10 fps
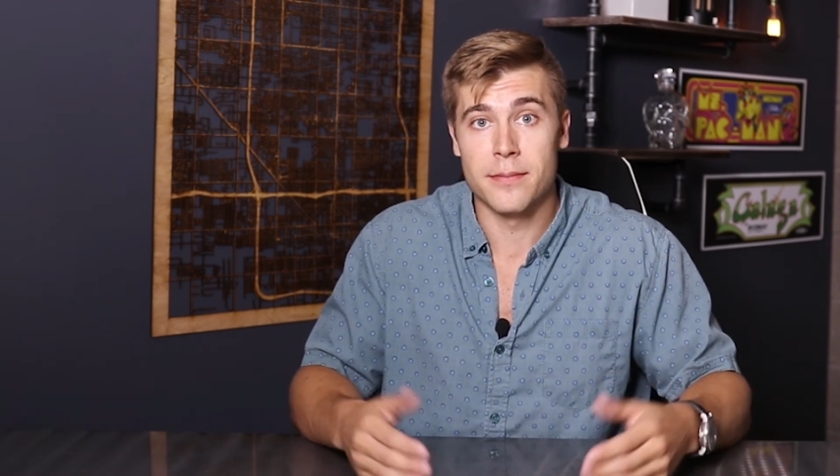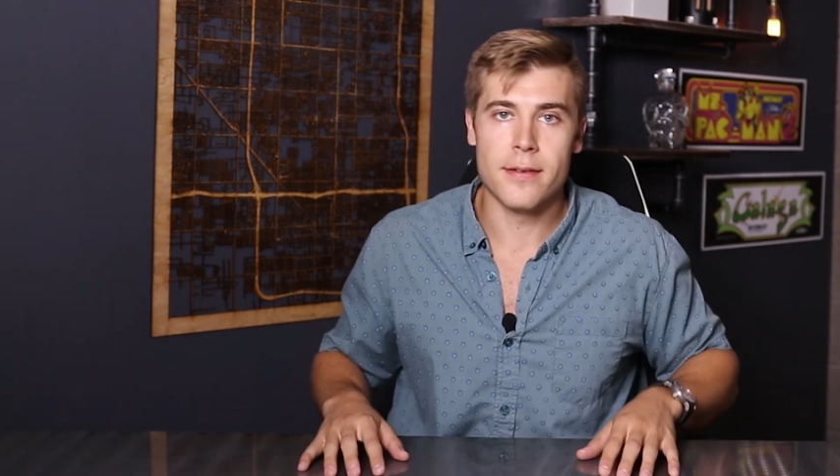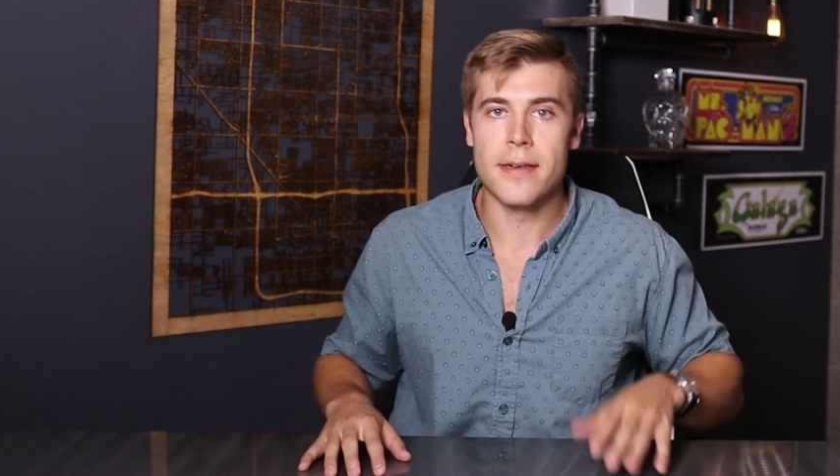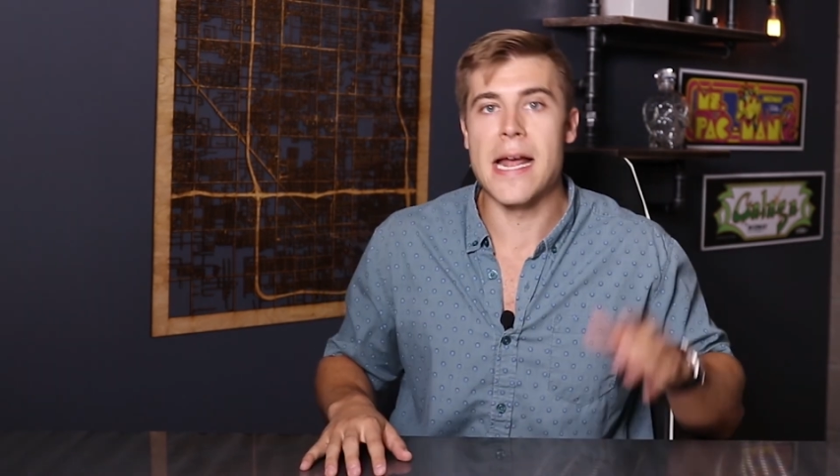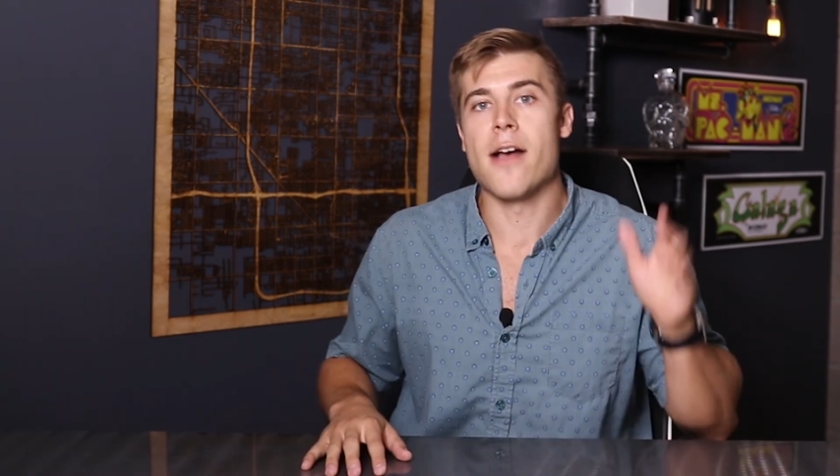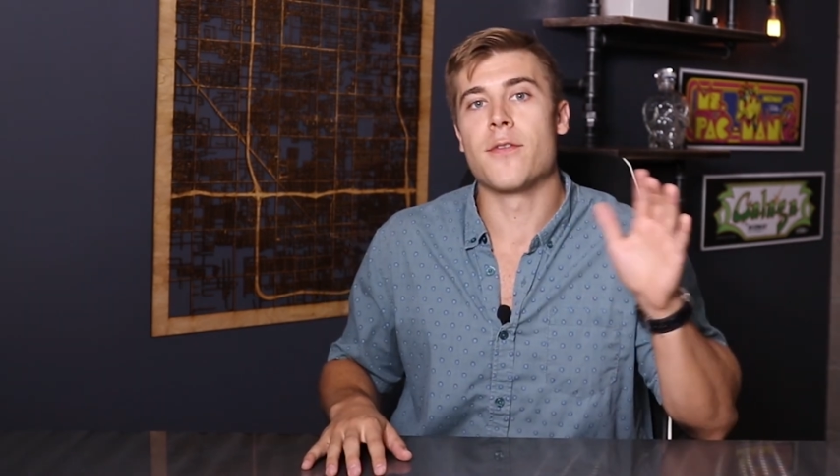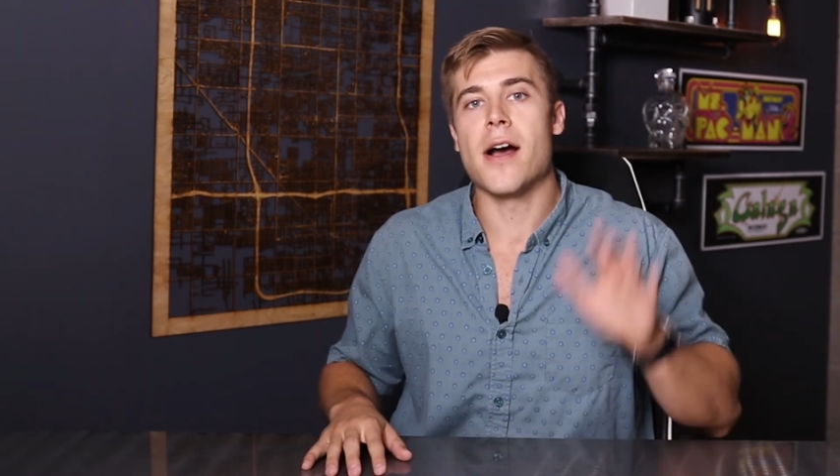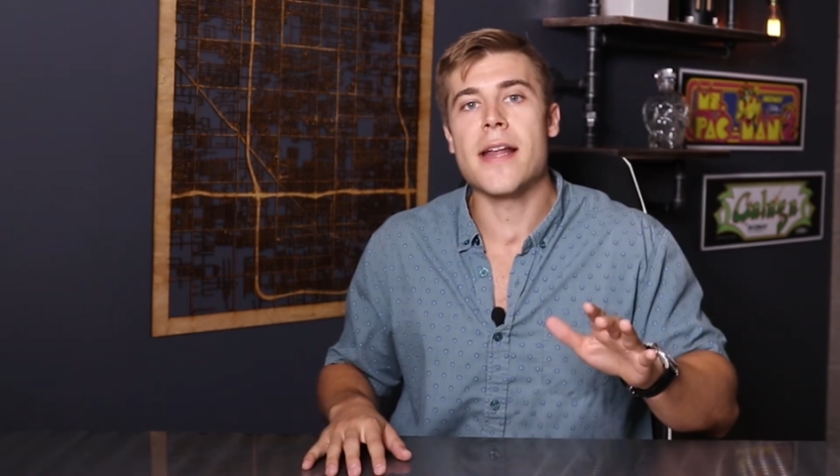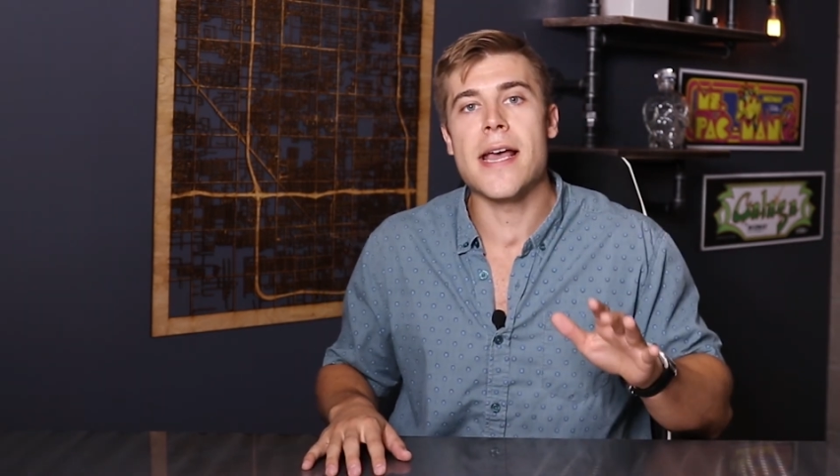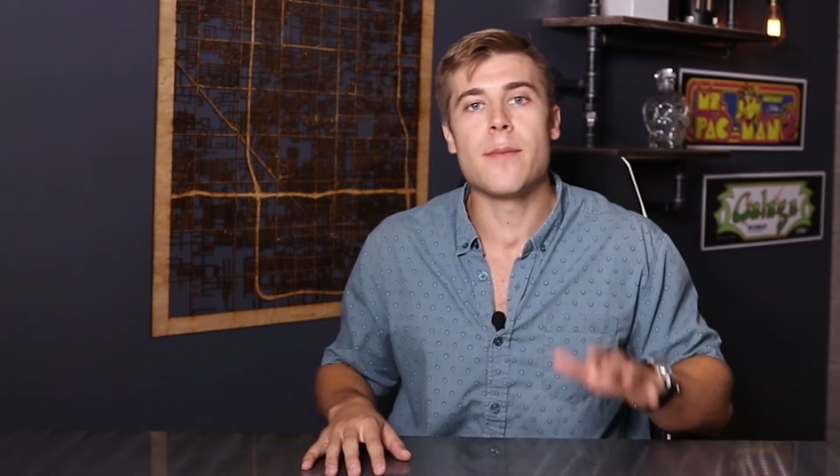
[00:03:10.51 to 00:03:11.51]
Now, I've
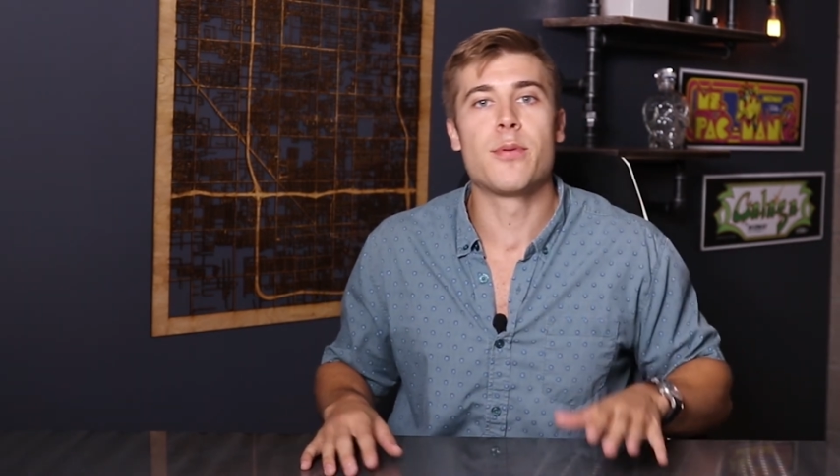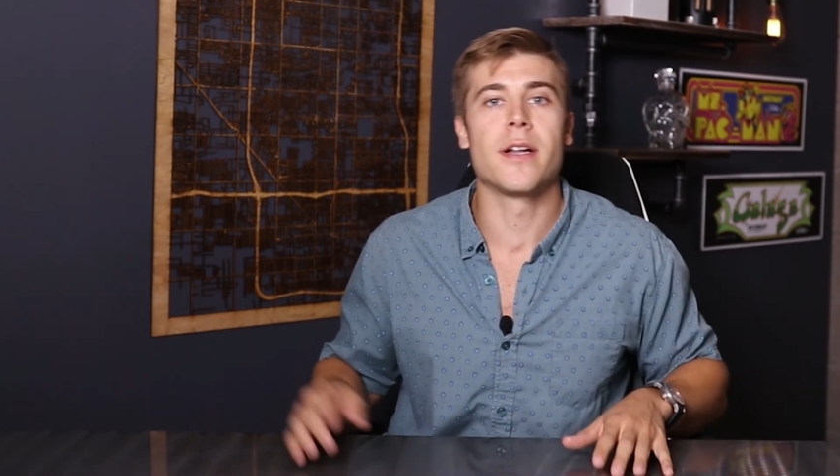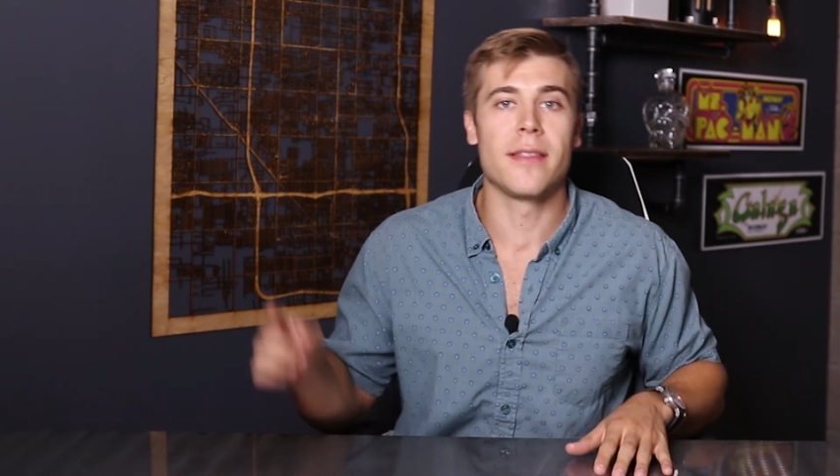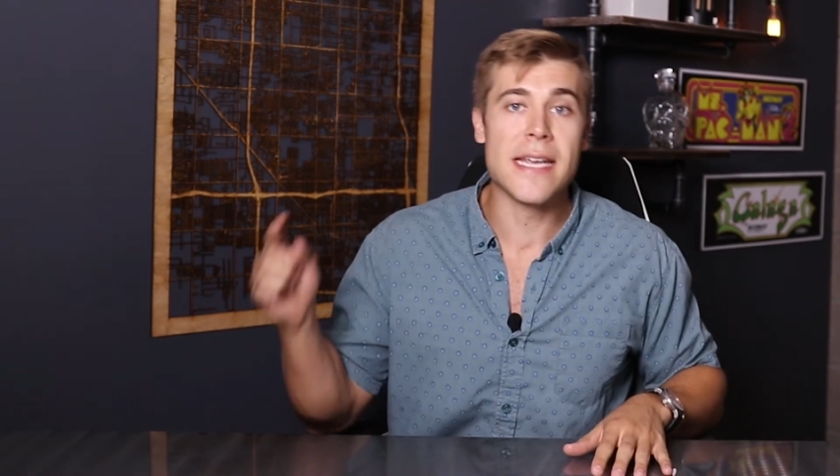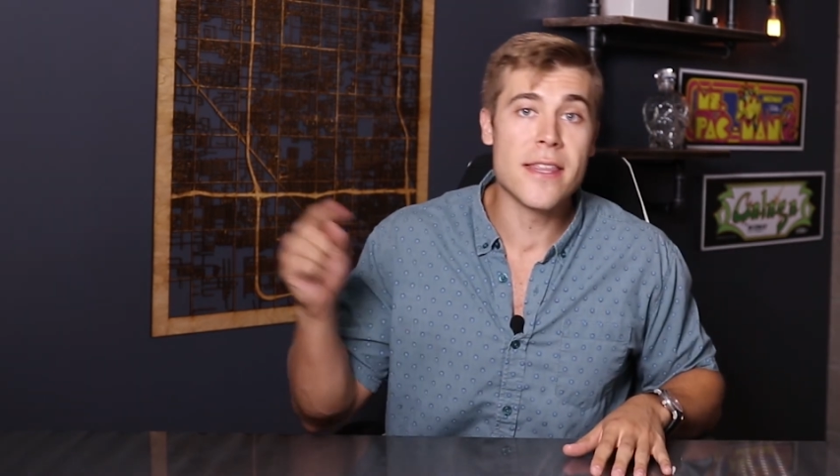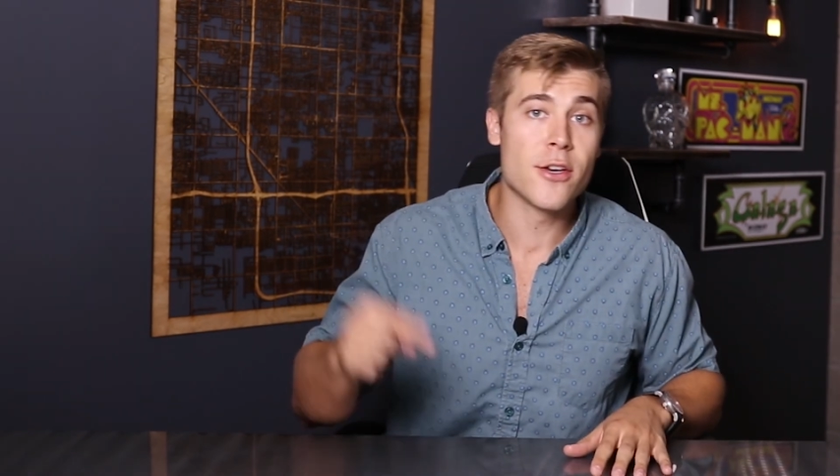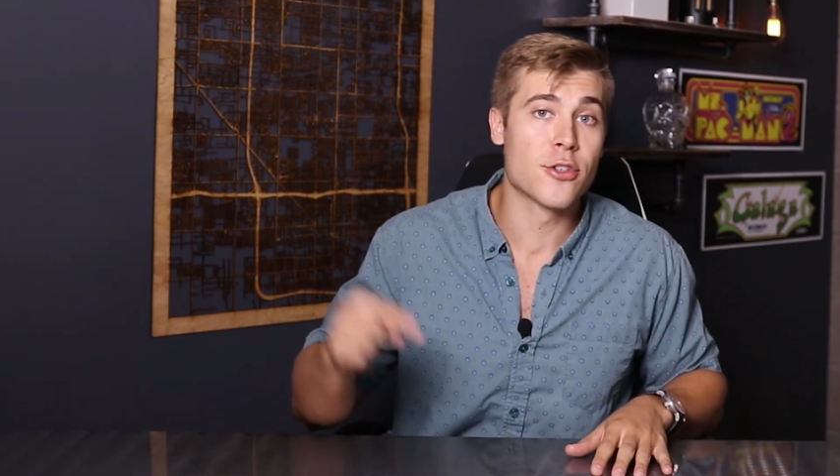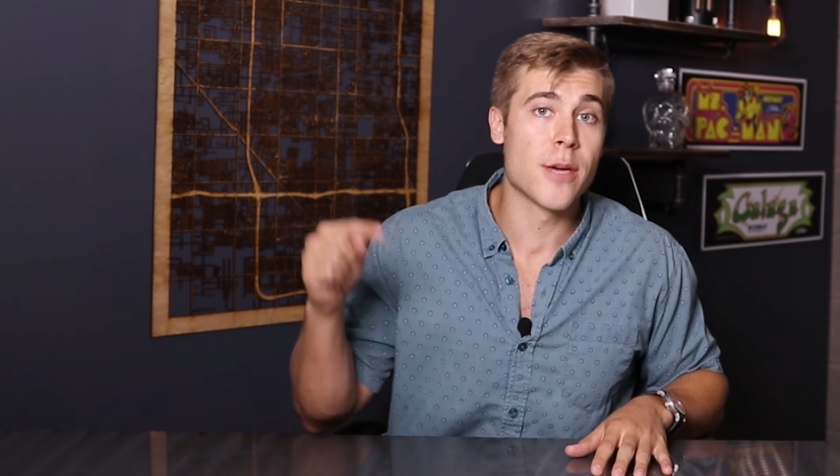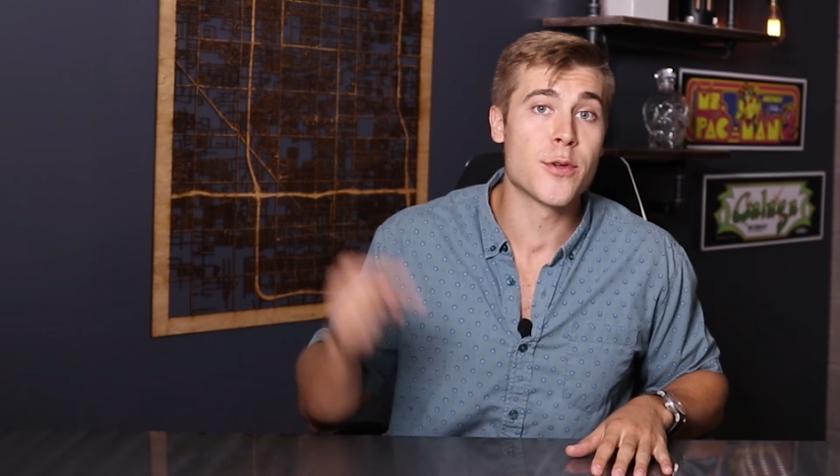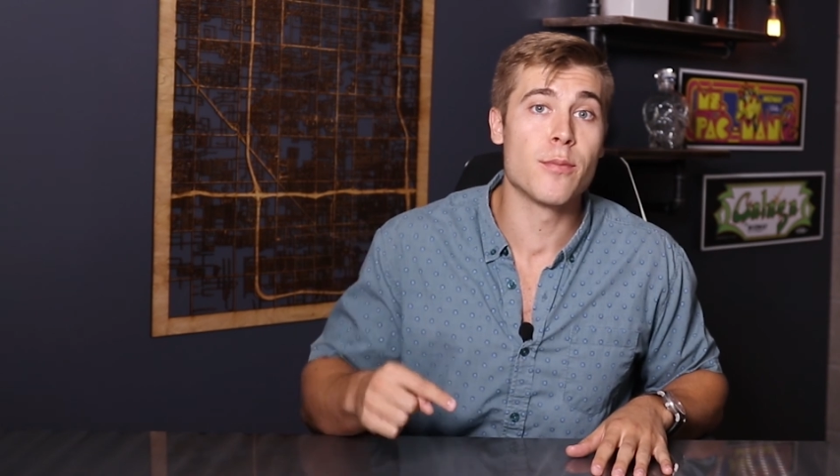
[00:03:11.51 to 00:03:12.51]
gone ahead and put a link in the description